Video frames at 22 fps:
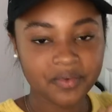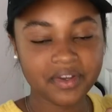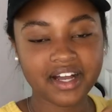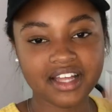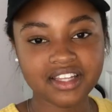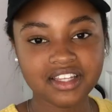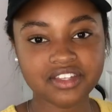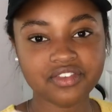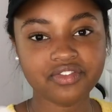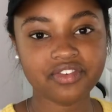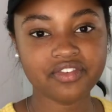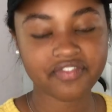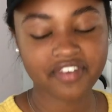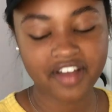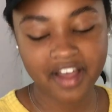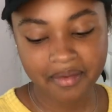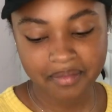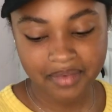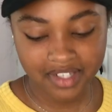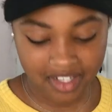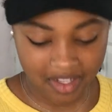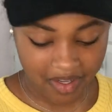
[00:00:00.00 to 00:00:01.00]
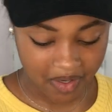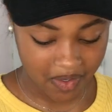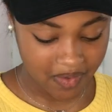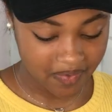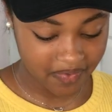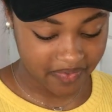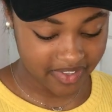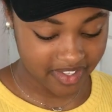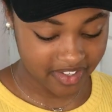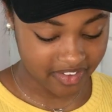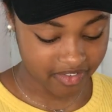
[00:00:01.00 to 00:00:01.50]
We got this from Five Below
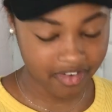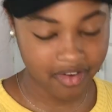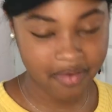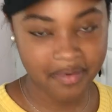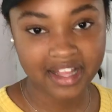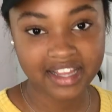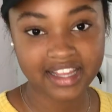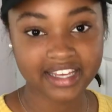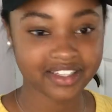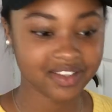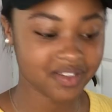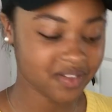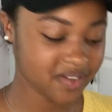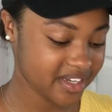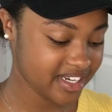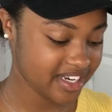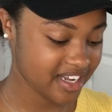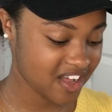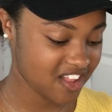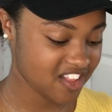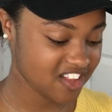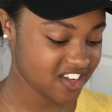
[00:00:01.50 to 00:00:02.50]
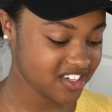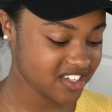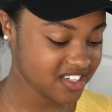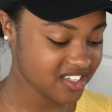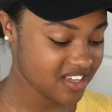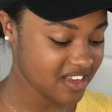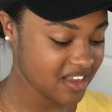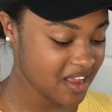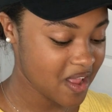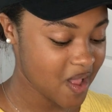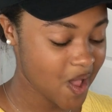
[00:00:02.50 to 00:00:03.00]
for about like
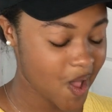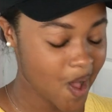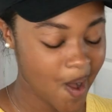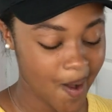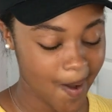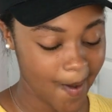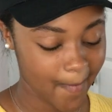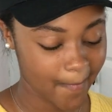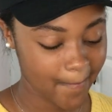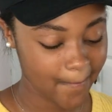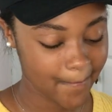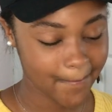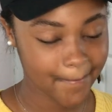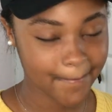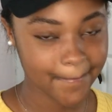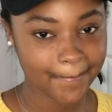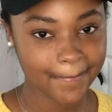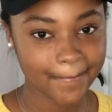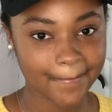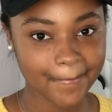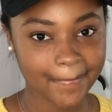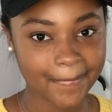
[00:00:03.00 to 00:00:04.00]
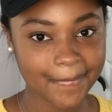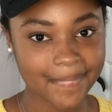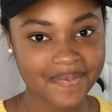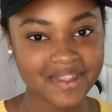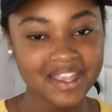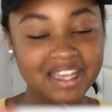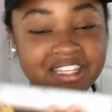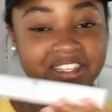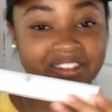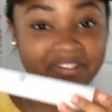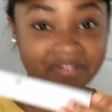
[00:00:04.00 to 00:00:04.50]
$3. Um,
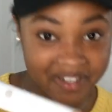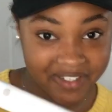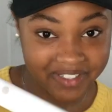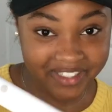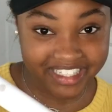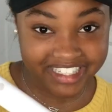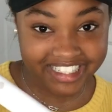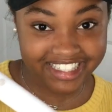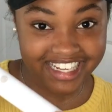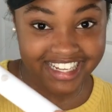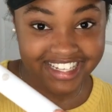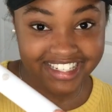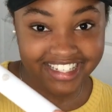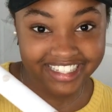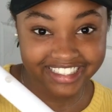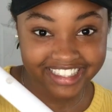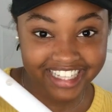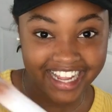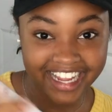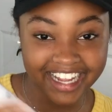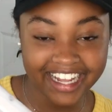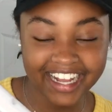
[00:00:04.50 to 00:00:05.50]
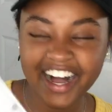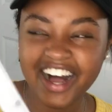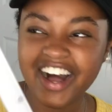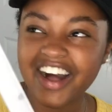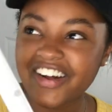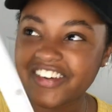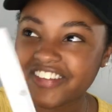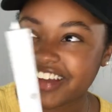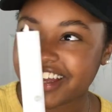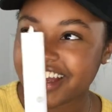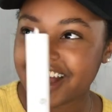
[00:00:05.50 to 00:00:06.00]
it's a motion sensor light.
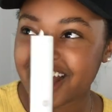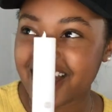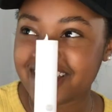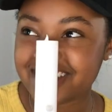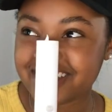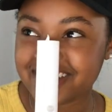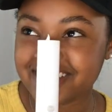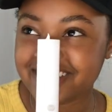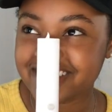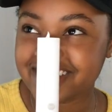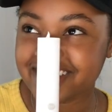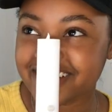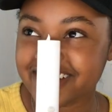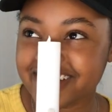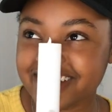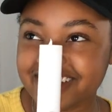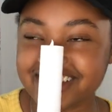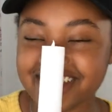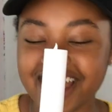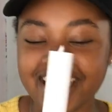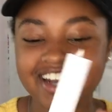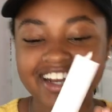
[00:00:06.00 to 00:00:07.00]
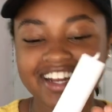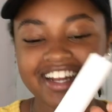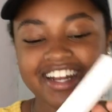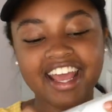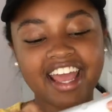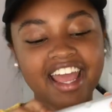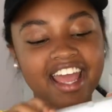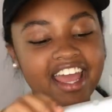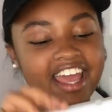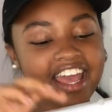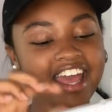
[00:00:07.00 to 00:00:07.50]
Oh my gosh, I'm so excited.
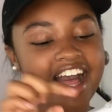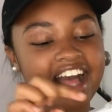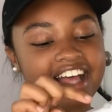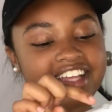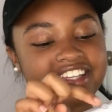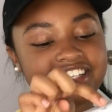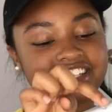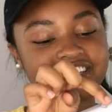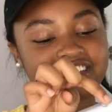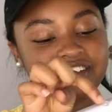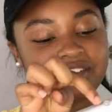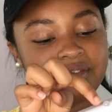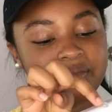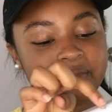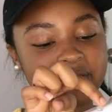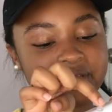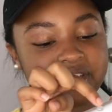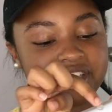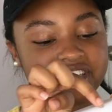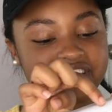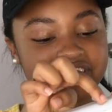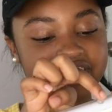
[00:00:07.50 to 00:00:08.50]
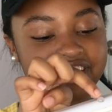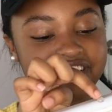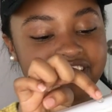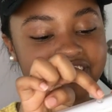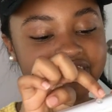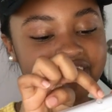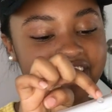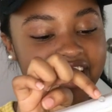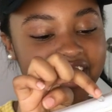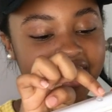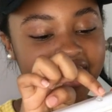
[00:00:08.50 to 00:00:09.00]
It has this little motion
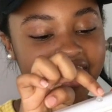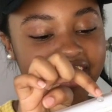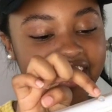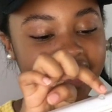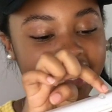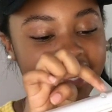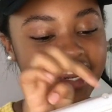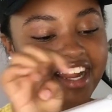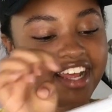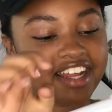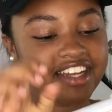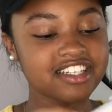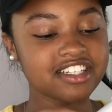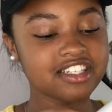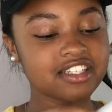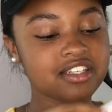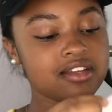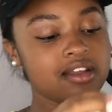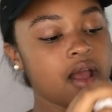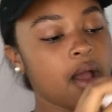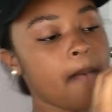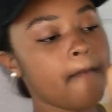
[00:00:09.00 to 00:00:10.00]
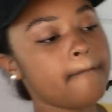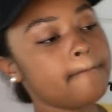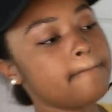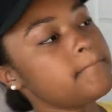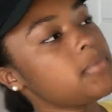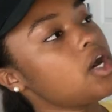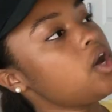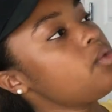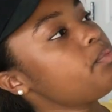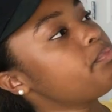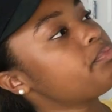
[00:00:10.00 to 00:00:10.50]
sensor right here and I just
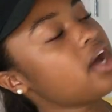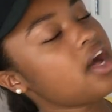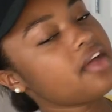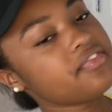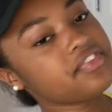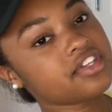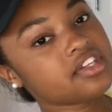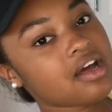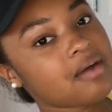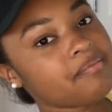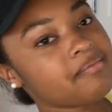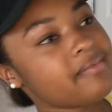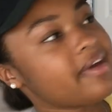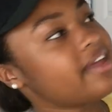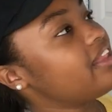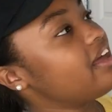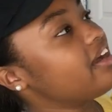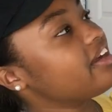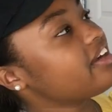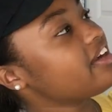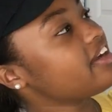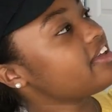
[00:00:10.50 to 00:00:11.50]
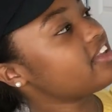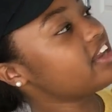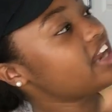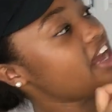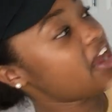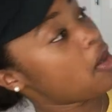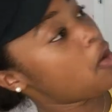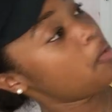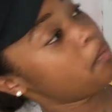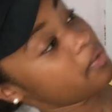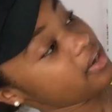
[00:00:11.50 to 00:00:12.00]
boop on the top of my locker and then
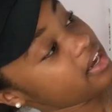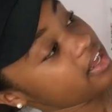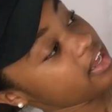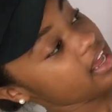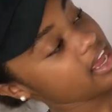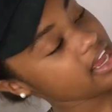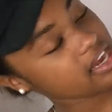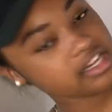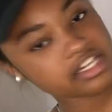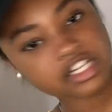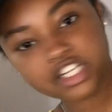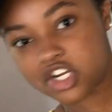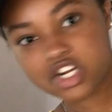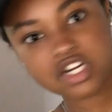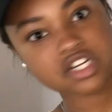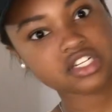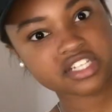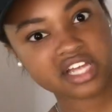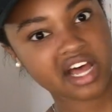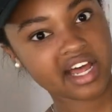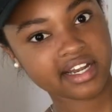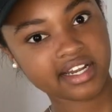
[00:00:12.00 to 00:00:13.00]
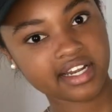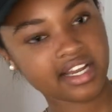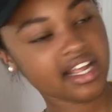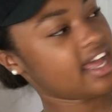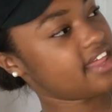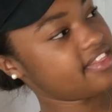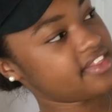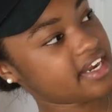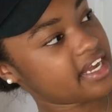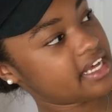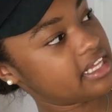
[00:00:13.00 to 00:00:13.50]
I open it and it turns on.
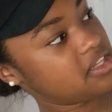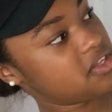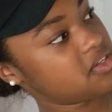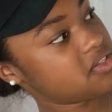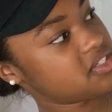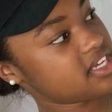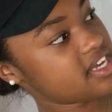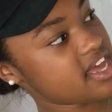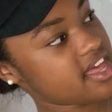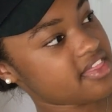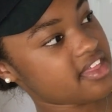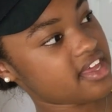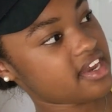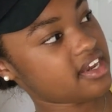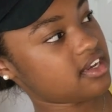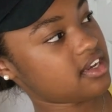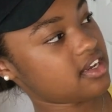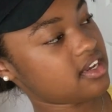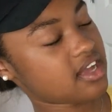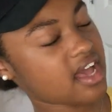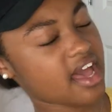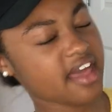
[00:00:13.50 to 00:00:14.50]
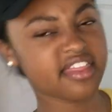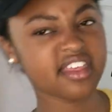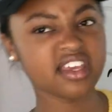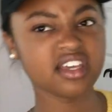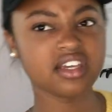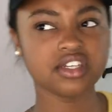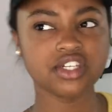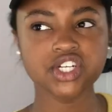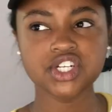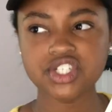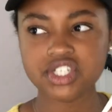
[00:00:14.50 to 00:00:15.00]
And then I close it and then I
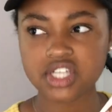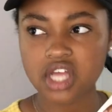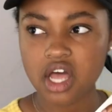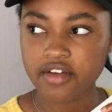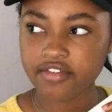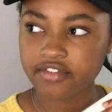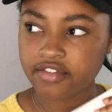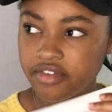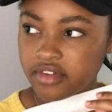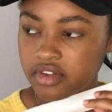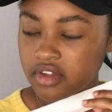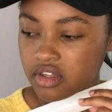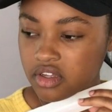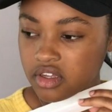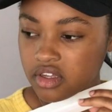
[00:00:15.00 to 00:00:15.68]
think it turns off.